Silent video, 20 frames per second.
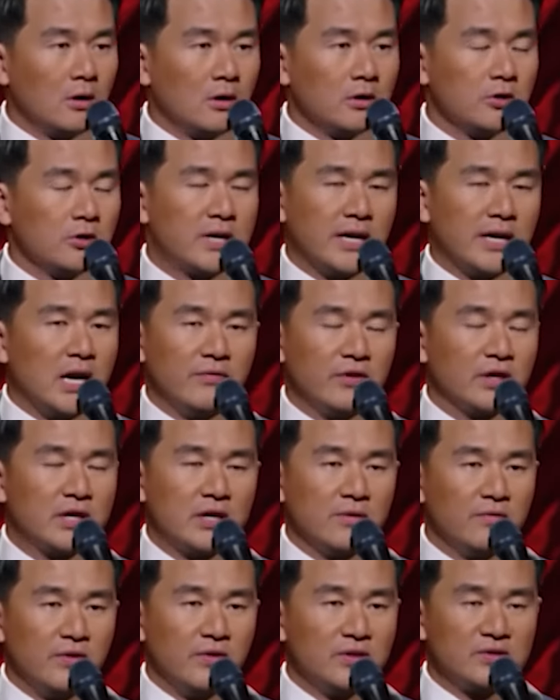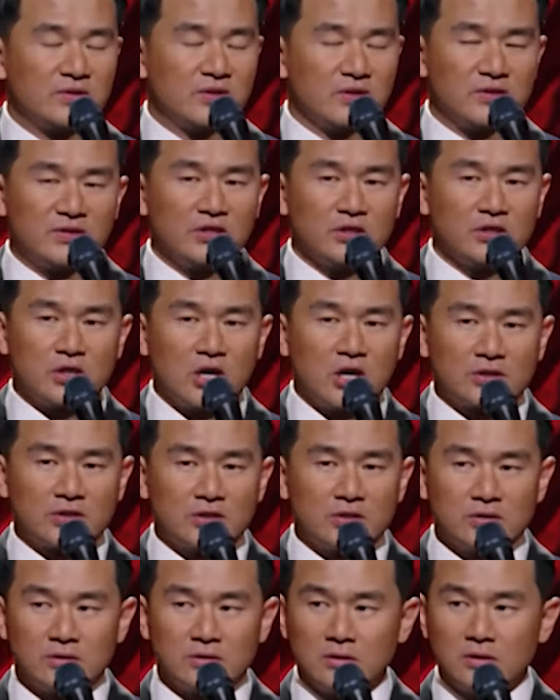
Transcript: you can ever convince to see a doctor.